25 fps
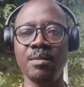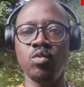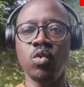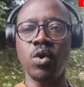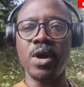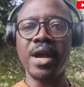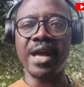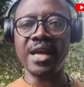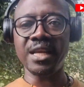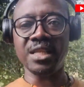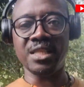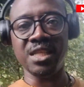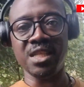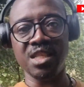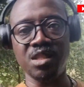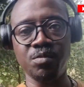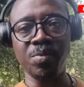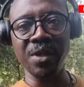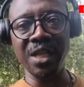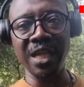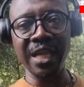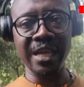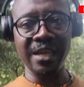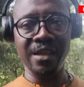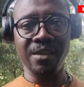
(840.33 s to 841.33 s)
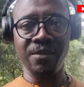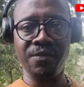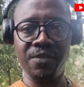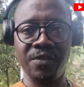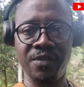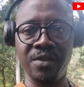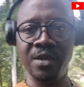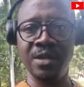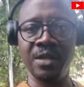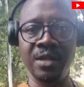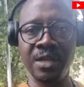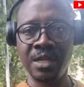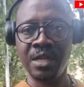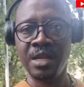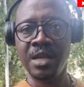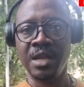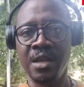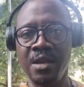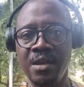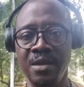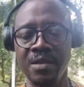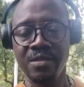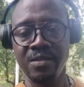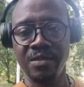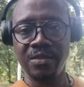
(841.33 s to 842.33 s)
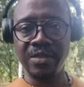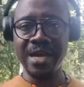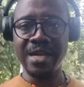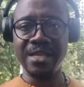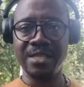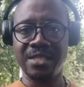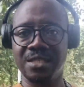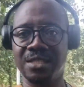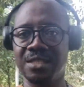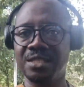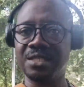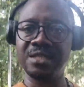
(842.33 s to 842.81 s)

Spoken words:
where it is believed that